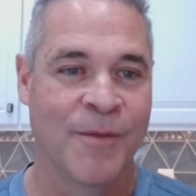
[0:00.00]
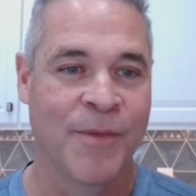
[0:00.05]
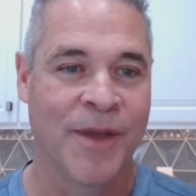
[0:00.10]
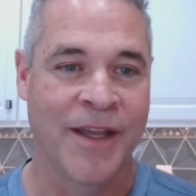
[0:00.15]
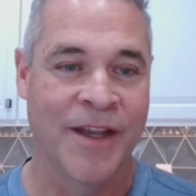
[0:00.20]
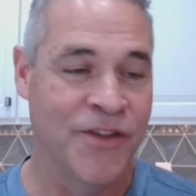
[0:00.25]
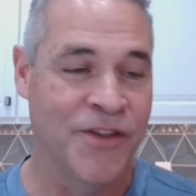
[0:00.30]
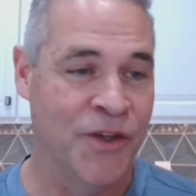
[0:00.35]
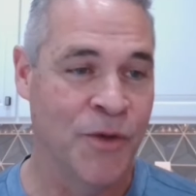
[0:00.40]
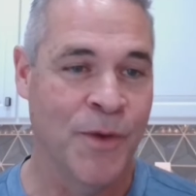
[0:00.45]

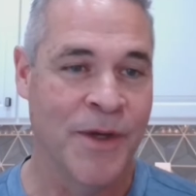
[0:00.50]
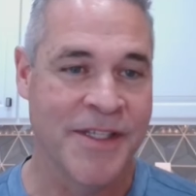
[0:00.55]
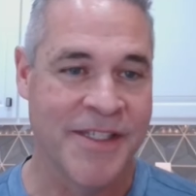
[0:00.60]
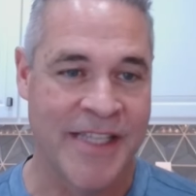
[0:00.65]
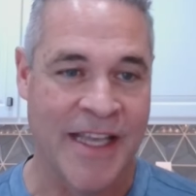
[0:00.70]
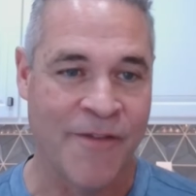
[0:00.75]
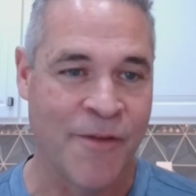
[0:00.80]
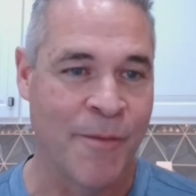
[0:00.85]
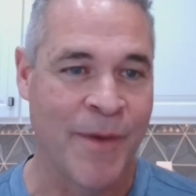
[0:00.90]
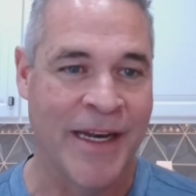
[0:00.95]
because you want
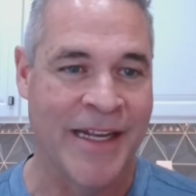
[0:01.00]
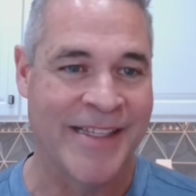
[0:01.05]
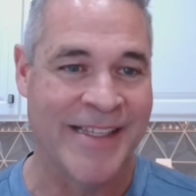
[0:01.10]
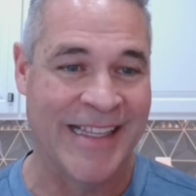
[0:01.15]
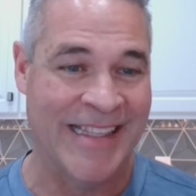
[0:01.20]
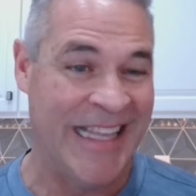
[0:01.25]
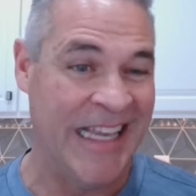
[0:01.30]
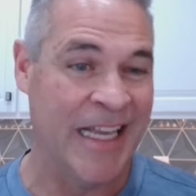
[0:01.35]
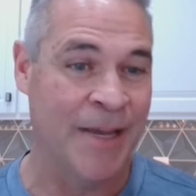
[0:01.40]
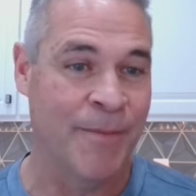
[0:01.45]
7 minutes
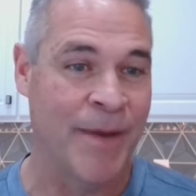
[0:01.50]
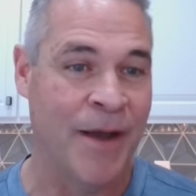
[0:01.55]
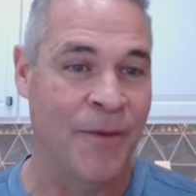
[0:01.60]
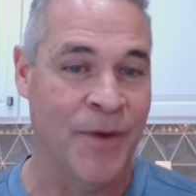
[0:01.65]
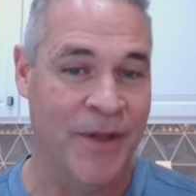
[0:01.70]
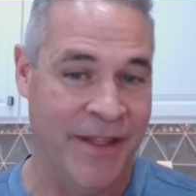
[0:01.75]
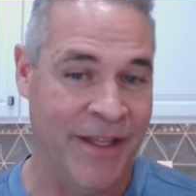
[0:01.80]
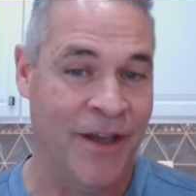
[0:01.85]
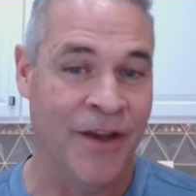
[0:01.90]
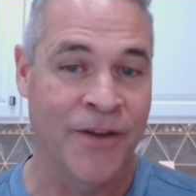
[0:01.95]
to think
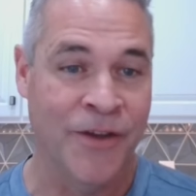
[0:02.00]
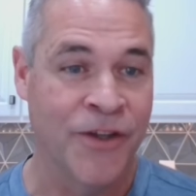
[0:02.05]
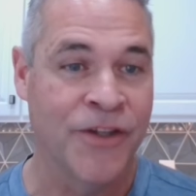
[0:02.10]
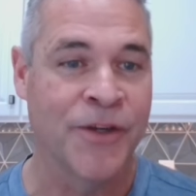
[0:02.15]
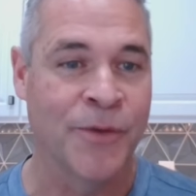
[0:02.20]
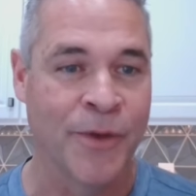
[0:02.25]
about what the hell you